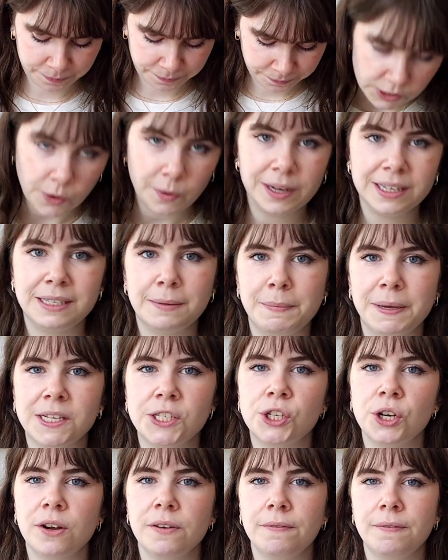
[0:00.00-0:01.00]
So it is a
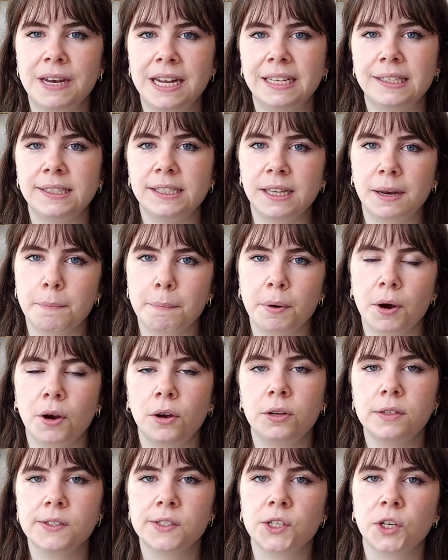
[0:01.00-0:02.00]
mixture of knits and
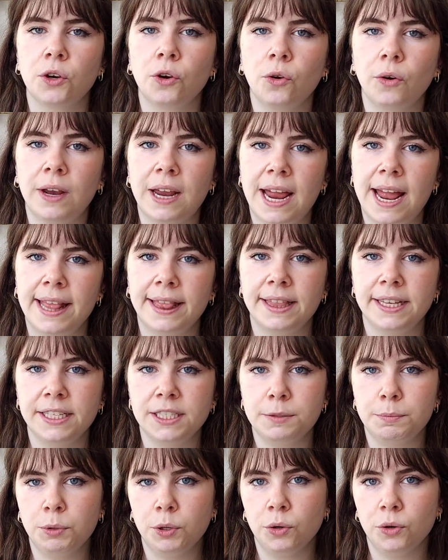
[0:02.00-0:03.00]
purls to create
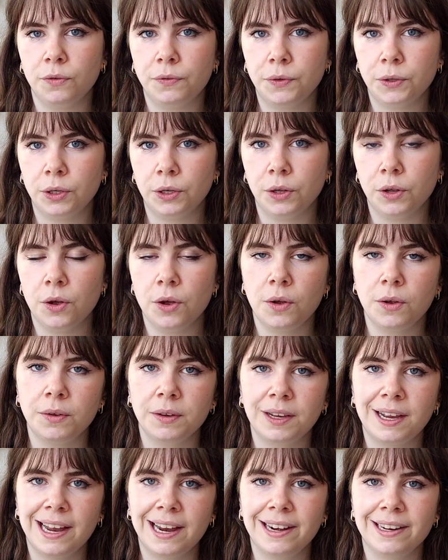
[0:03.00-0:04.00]
these beautiful
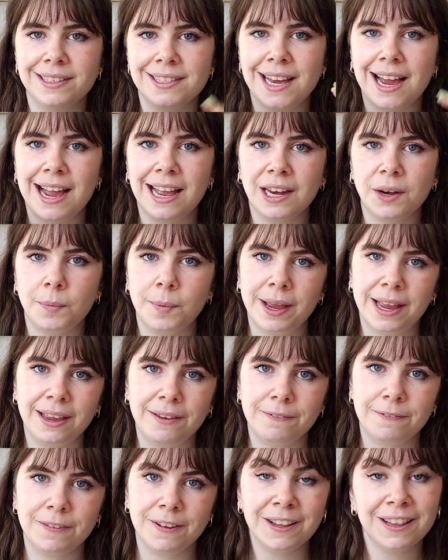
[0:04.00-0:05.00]
kind of tide
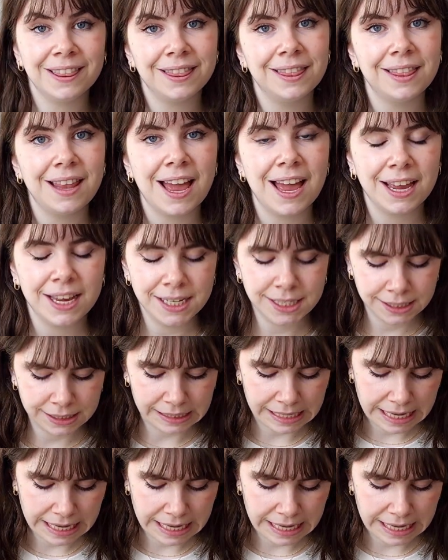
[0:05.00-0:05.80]
wave lines.